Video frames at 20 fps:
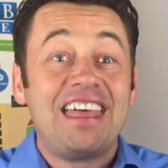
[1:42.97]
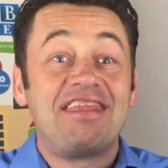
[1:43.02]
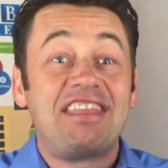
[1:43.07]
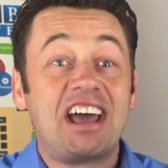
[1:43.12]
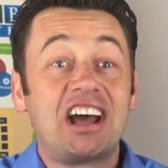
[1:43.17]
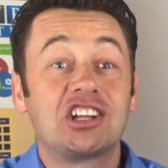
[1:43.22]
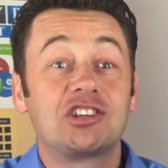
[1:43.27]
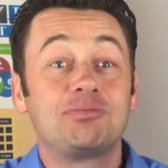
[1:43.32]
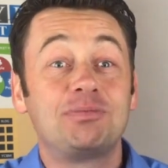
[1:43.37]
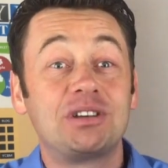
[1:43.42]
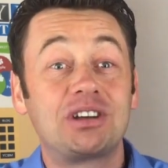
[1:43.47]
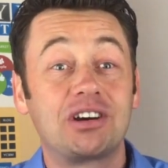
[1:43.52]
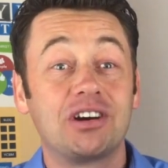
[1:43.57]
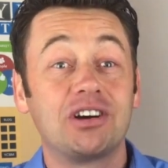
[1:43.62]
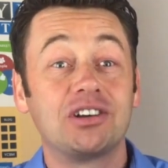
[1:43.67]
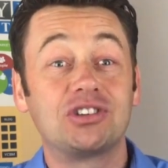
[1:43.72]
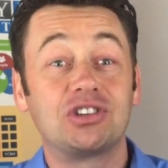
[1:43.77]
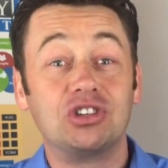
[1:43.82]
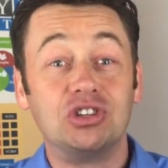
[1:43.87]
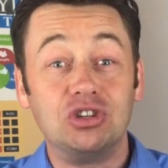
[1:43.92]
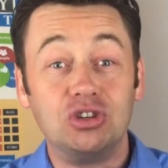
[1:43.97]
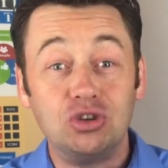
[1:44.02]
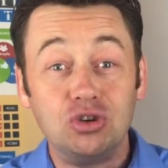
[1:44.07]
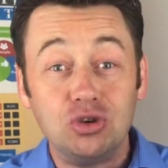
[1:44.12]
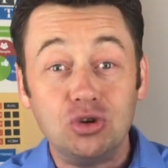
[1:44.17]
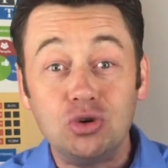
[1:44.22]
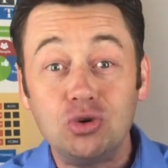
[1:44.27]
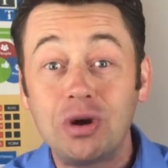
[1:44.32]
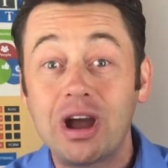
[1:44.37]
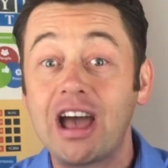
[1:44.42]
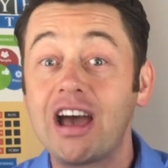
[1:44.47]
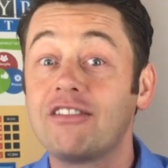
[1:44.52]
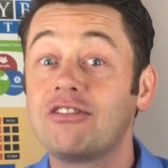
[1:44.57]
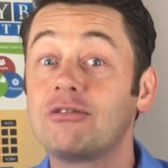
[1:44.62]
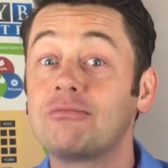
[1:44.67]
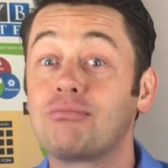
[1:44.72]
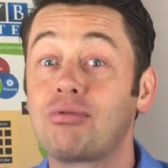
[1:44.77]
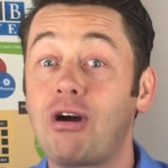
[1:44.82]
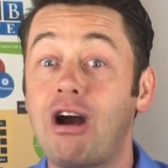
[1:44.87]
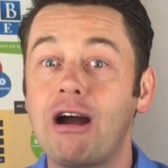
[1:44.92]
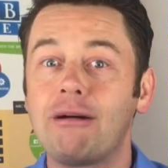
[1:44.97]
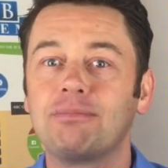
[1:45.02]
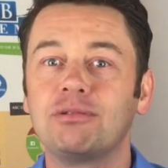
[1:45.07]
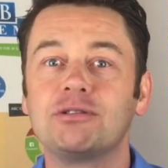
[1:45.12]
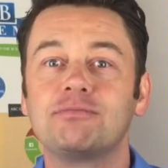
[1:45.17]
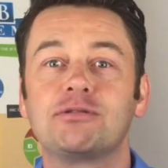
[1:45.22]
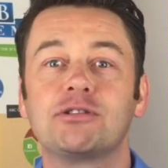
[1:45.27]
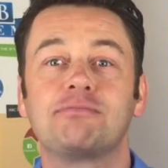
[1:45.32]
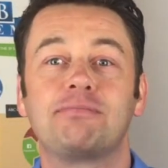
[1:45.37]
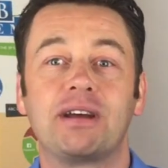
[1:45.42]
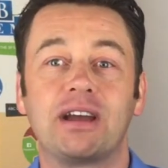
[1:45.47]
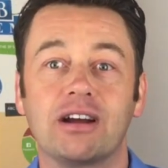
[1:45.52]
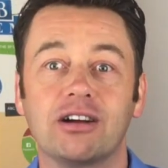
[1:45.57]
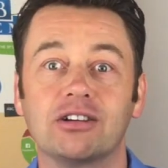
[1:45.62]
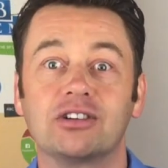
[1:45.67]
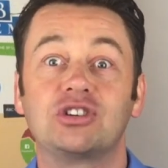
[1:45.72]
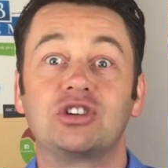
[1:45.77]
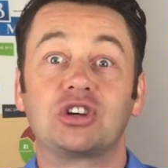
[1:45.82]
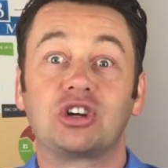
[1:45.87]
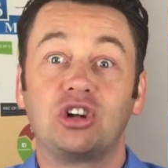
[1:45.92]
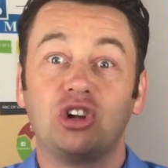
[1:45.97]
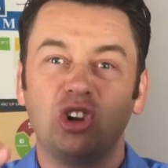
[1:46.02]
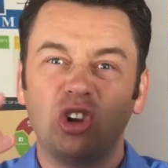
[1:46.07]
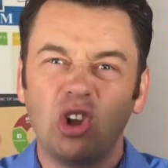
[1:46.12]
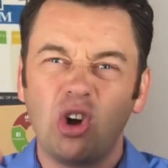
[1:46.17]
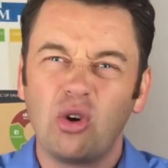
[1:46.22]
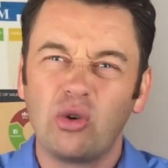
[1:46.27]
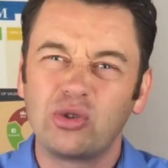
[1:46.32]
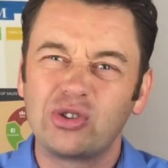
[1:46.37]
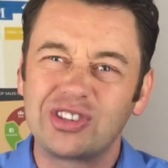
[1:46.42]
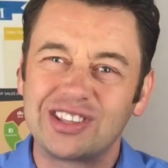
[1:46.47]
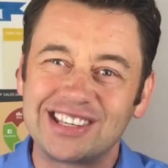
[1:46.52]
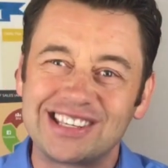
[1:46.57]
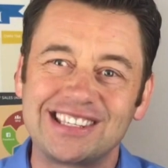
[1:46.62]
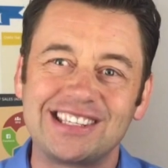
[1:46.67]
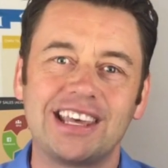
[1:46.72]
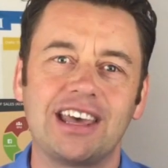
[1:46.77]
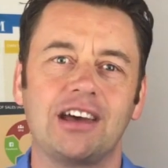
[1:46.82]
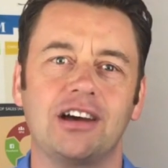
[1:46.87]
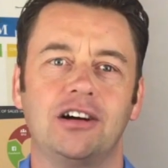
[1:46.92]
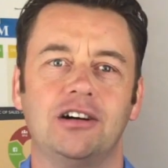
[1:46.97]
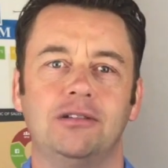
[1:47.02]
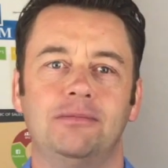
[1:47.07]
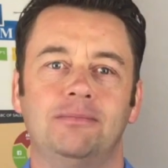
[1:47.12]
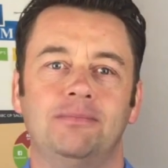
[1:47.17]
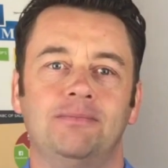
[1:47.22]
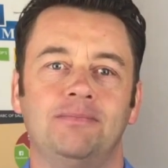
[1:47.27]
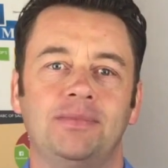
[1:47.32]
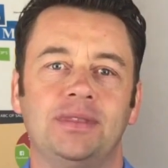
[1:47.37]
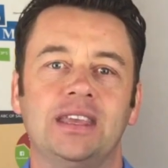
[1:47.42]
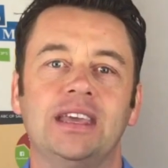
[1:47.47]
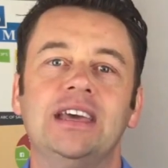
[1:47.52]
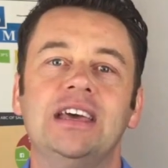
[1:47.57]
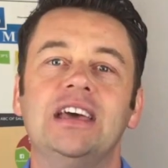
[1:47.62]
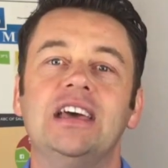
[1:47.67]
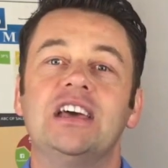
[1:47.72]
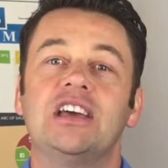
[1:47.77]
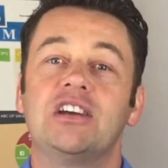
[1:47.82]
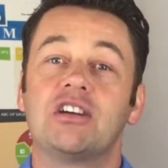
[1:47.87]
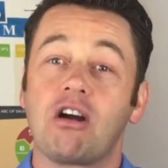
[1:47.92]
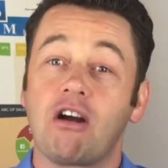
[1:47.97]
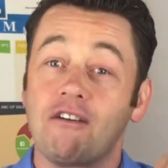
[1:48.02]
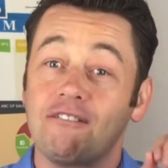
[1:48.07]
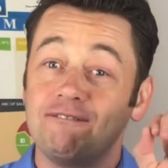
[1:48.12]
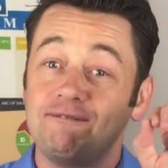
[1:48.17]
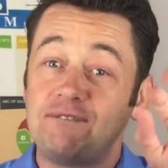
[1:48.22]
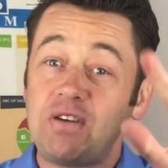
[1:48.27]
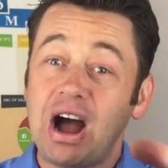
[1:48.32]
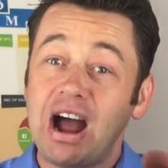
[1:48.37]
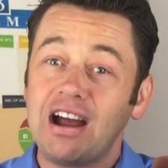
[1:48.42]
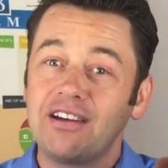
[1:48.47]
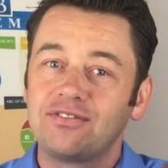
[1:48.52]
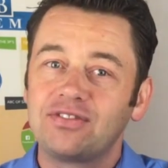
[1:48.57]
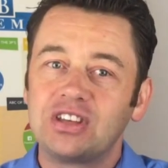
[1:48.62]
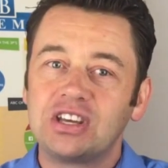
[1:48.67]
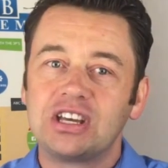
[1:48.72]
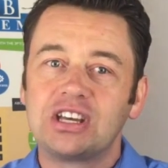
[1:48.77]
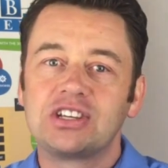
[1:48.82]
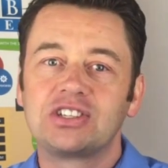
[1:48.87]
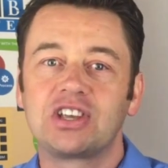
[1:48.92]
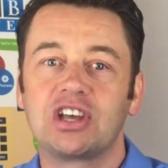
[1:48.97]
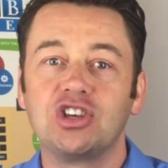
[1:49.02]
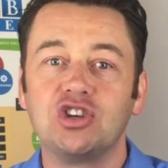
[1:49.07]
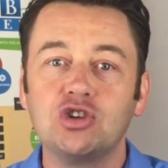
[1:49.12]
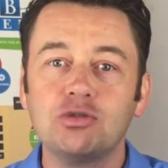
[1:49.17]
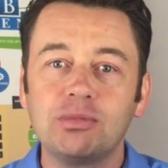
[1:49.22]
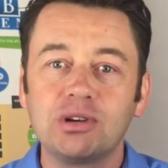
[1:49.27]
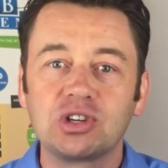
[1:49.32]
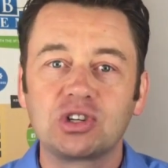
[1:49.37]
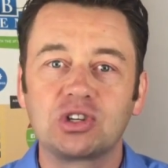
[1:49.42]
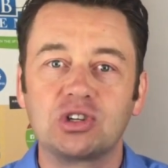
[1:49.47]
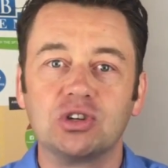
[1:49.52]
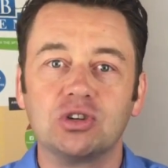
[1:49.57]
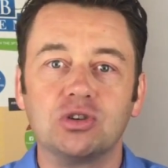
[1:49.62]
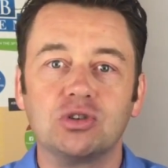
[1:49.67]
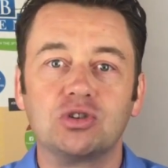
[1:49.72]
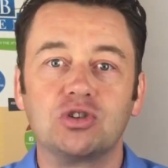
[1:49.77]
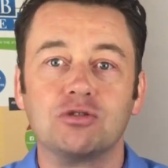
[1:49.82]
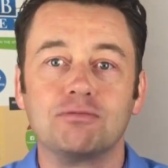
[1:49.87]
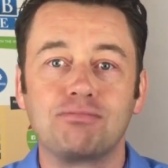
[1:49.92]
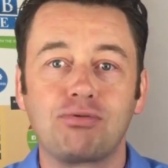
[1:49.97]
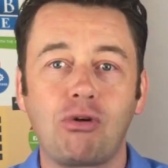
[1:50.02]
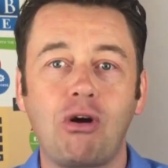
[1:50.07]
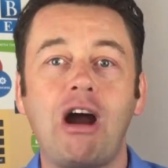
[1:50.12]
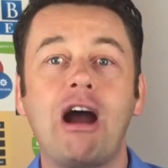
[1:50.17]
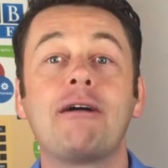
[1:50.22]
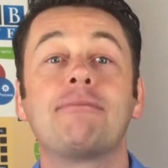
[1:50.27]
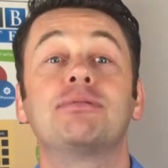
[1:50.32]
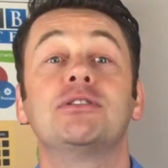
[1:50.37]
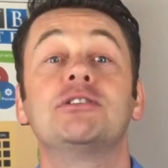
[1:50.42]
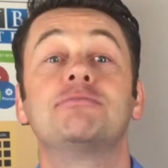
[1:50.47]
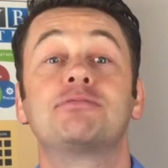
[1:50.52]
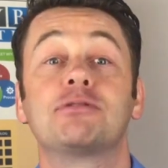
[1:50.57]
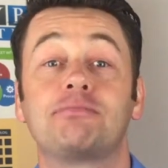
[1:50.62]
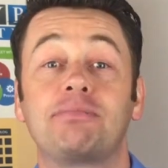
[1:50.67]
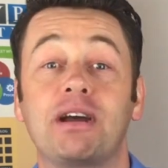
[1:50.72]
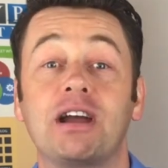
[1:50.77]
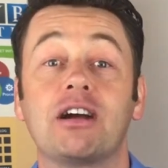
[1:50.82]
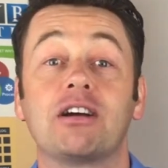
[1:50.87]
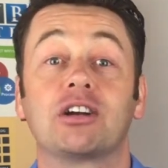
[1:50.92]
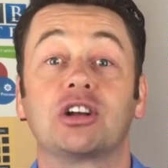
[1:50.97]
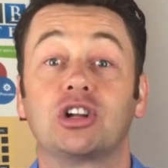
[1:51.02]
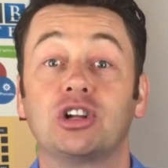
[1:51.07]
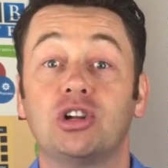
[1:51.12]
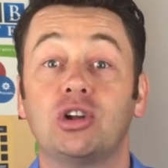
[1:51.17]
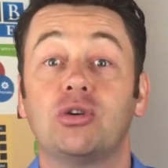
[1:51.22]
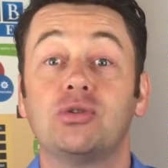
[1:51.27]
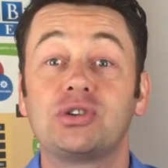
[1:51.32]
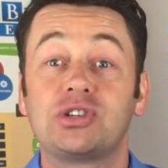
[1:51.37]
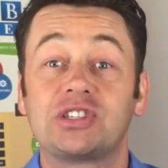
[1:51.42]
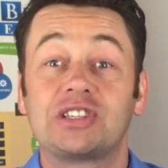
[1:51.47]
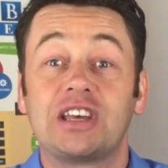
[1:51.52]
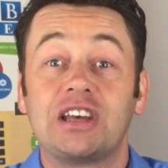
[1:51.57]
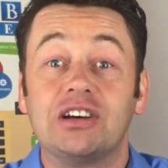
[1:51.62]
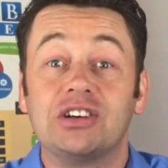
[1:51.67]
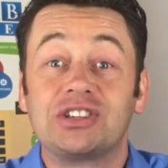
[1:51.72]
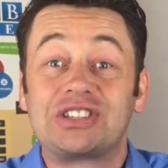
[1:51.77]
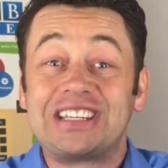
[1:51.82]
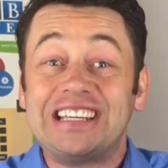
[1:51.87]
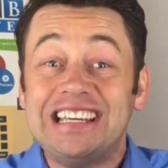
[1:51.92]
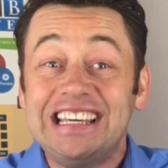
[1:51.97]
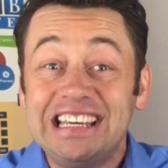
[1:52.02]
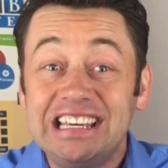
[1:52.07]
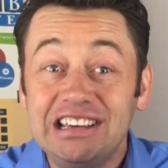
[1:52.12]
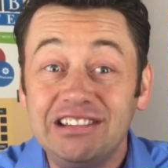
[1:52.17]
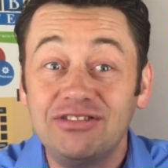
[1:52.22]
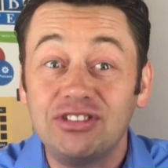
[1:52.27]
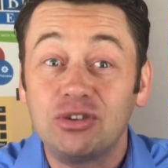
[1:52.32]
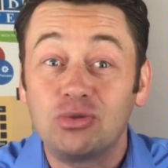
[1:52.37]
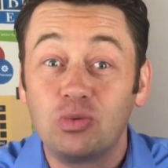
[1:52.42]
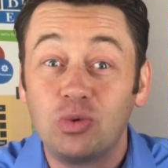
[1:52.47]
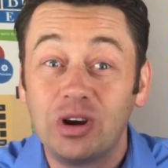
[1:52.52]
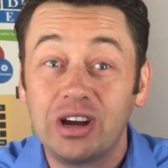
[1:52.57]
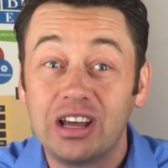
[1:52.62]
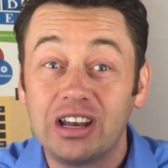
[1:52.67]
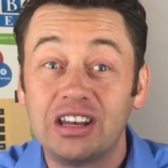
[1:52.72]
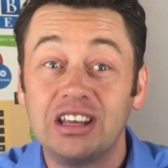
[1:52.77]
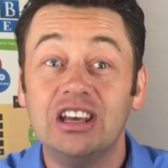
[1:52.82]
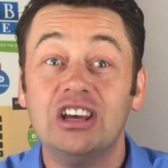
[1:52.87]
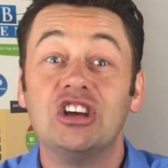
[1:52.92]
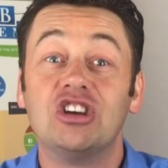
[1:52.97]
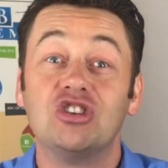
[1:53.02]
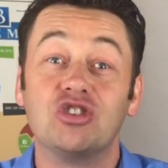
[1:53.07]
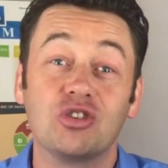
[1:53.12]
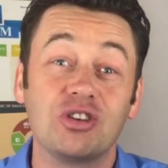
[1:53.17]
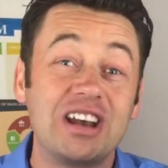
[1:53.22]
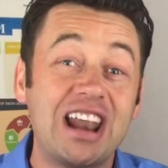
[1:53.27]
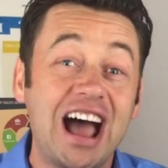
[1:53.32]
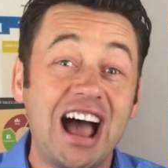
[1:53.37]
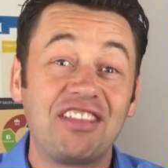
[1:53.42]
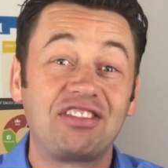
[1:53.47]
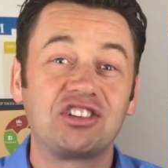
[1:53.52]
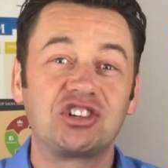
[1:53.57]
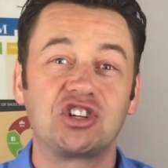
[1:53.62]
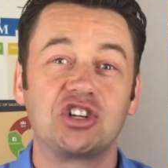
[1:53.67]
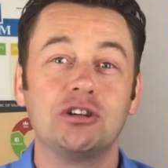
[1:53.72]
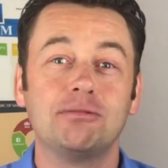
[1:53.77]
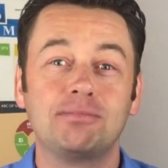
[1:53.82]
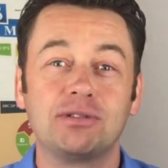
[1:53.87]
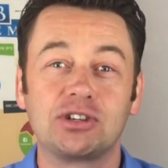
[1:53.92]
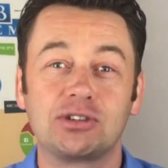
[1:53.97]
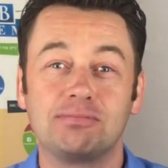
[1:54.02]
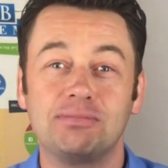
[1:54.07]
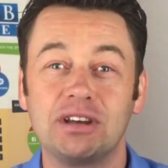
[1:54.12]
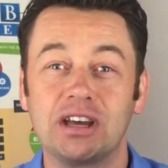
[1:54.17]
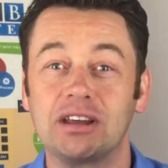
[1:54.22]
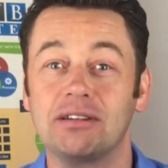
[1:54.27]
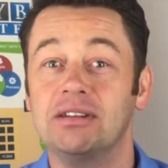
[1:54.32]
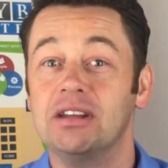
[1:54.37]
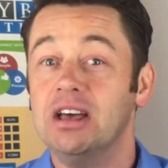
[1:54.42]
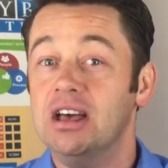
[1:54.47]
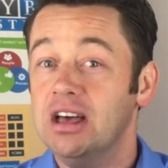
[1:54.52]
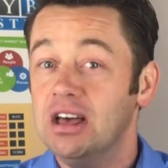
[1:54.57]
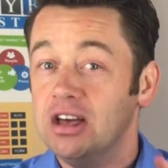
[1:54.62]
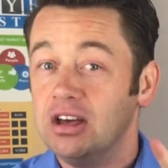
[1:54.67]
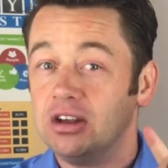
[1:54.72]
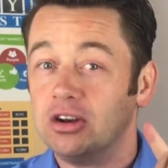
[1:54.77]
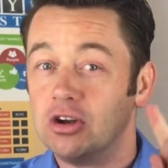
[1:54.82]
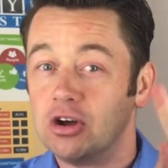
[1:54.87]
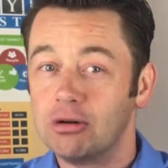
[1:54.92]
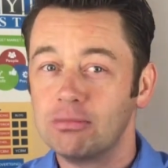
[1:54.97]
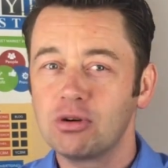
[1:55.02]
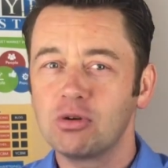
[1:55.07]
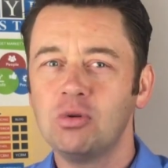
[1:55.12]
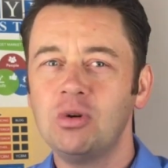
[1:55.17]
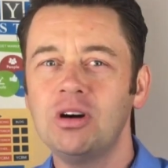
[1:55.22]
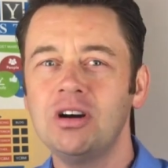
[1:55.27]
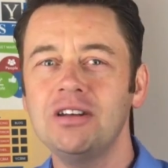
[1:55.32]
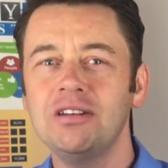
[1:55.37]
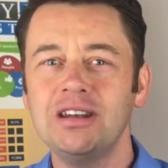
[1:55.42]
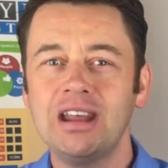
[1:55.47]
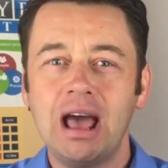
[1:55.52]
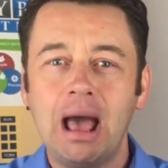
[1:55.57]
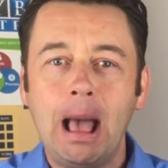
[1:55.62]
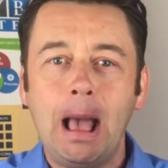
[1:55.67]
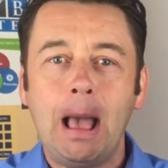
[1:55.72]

that's because you haven't properly prepared to close the sale. Here are five things that you must do to properly prepare to close sales even when you're not the cheapest bid. Number one,